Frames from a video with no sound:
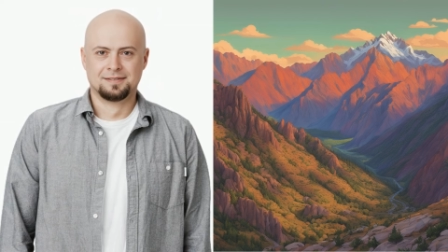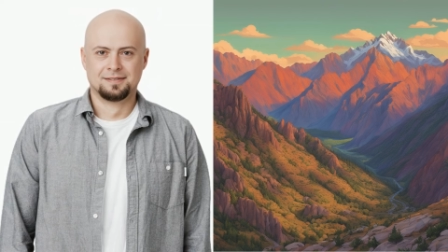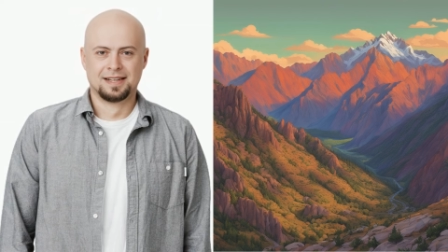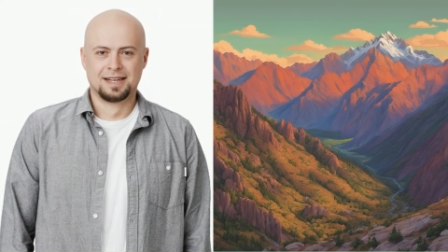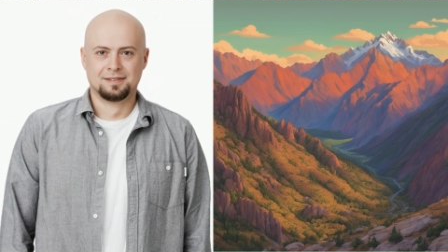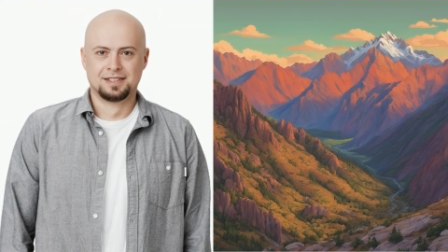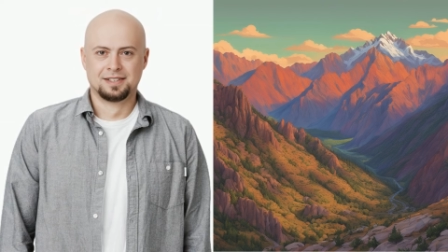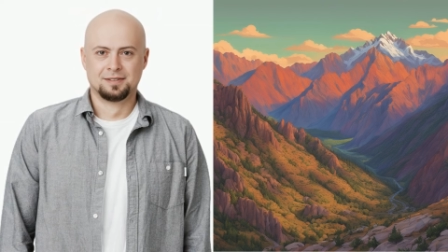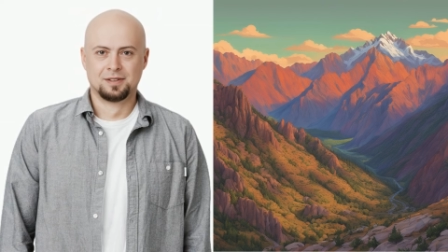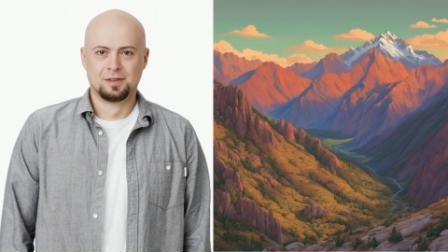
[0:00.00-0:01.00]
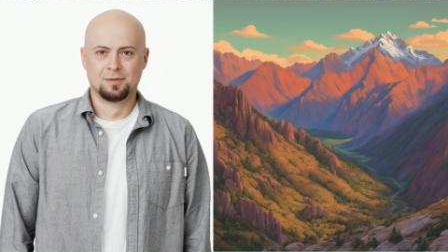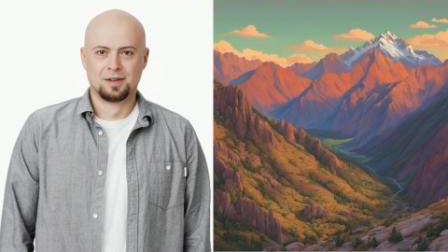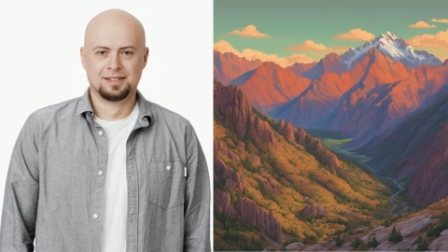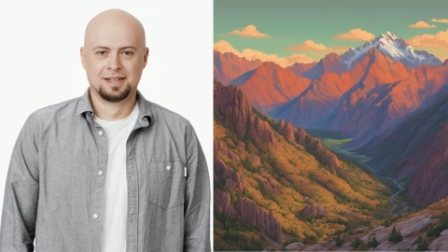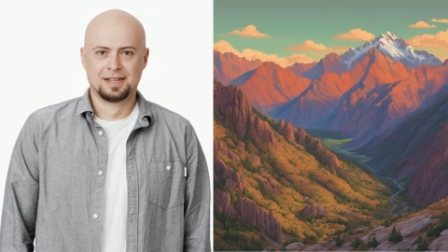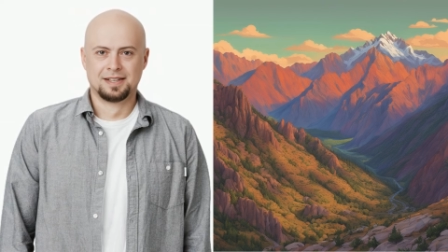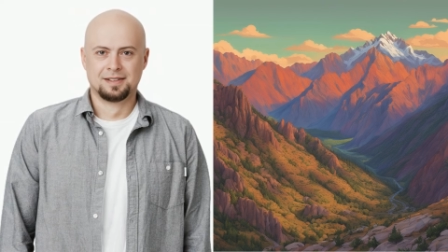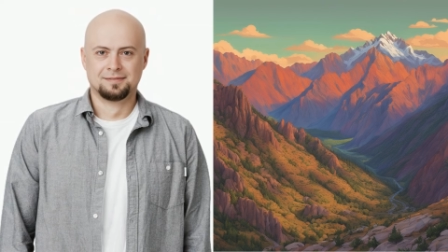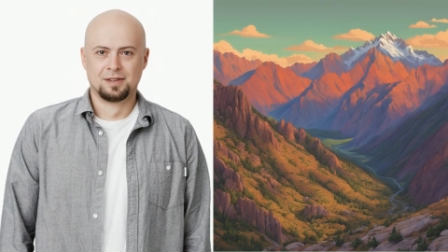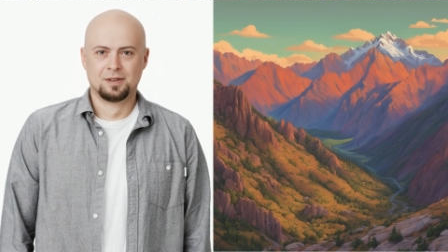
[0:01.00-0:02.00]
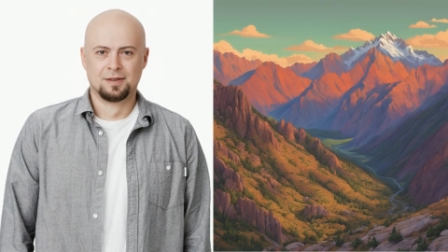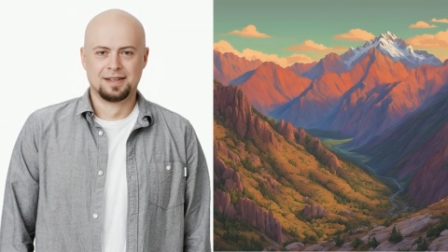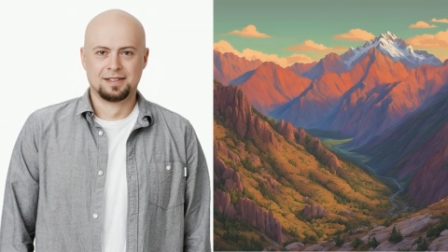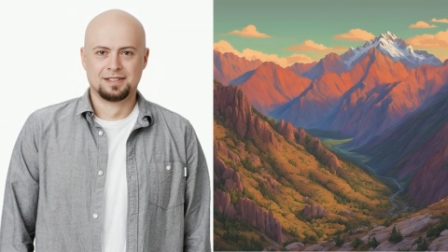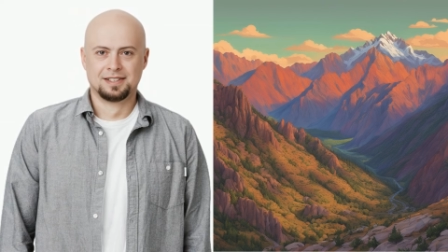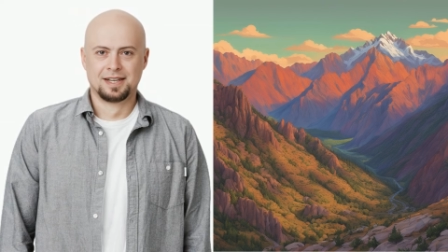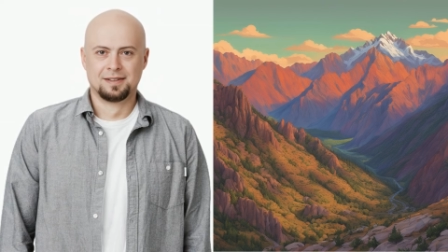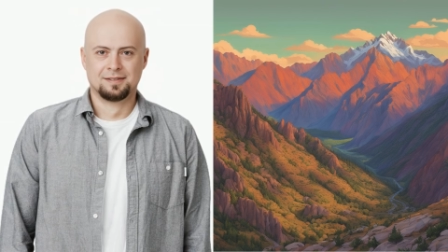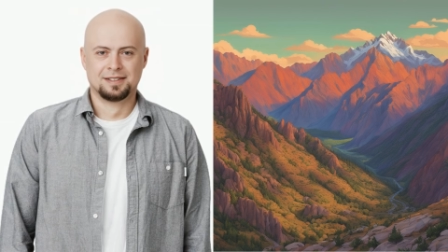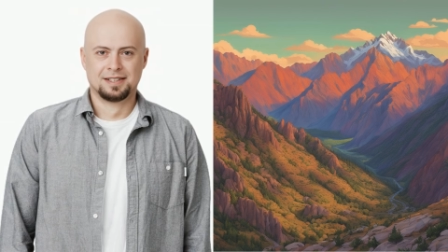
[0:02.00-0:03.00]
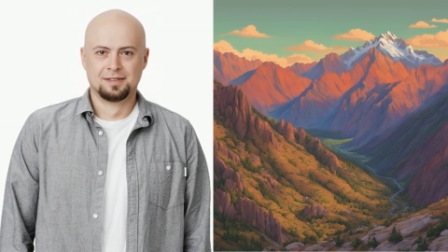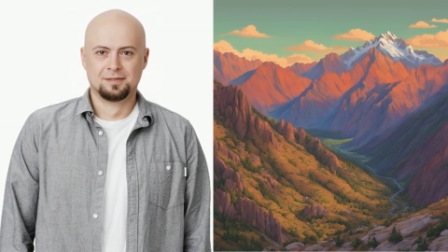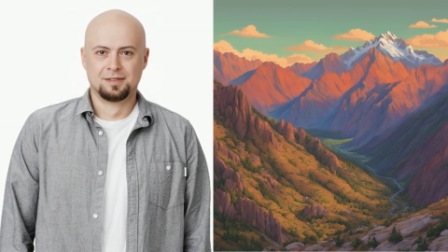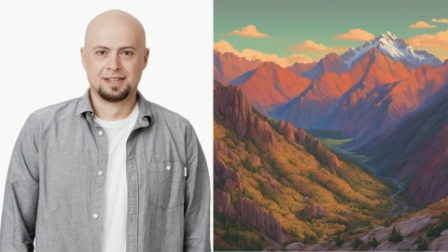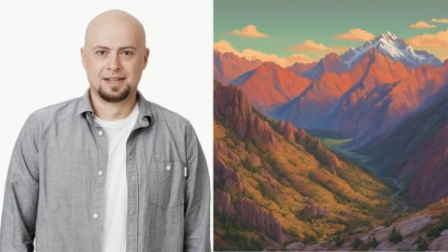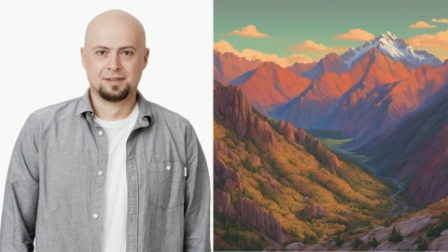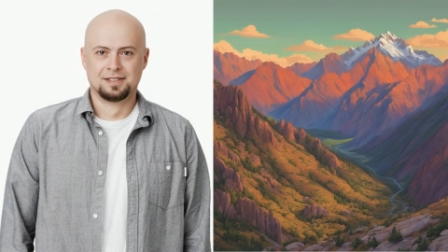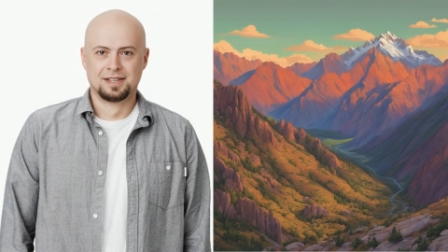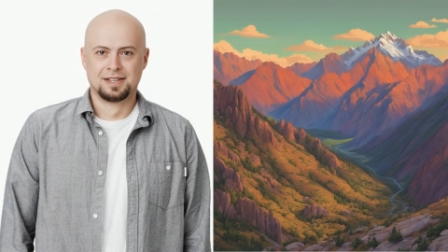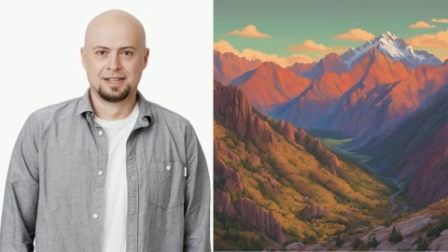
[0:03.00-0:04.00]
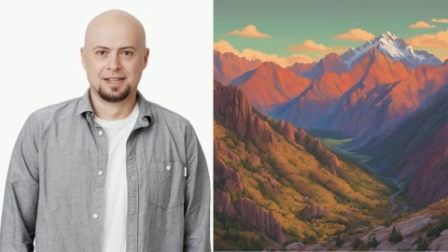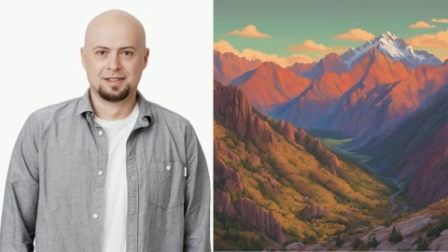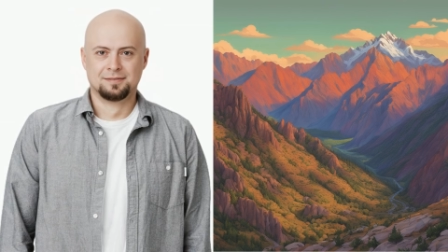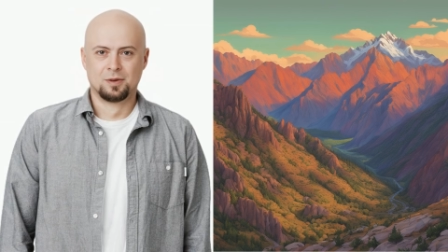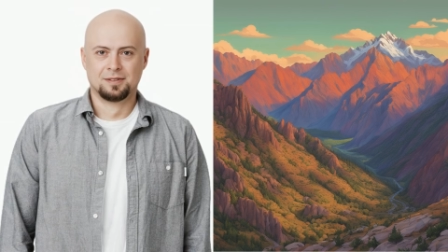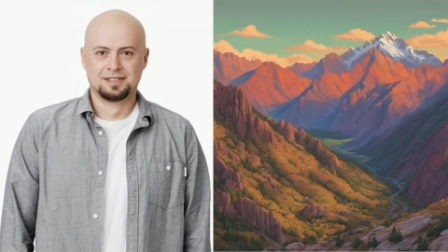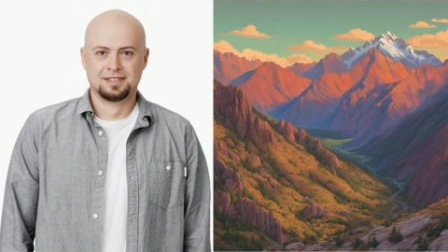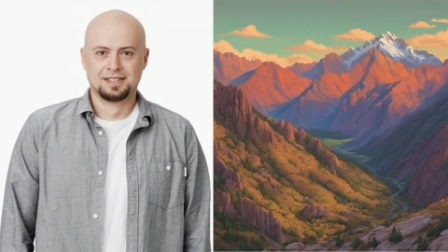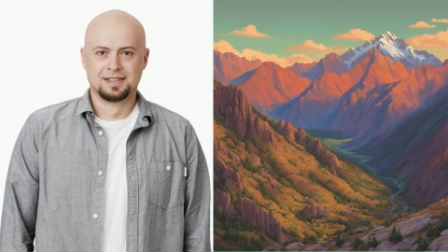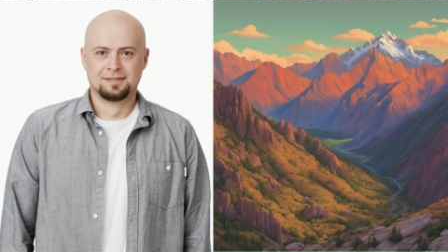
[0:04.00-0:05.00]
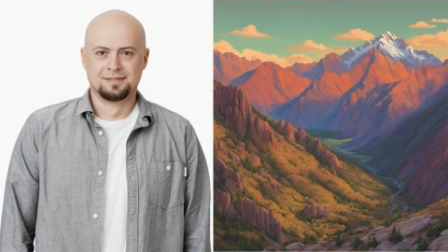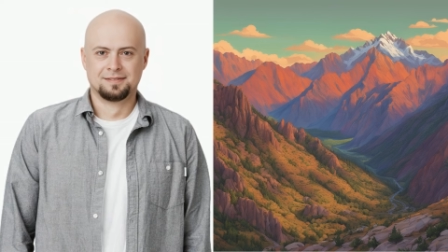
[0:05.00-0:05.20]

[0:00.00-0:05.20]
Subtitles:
They continued onward, following the sound as it grew louder and more distinct.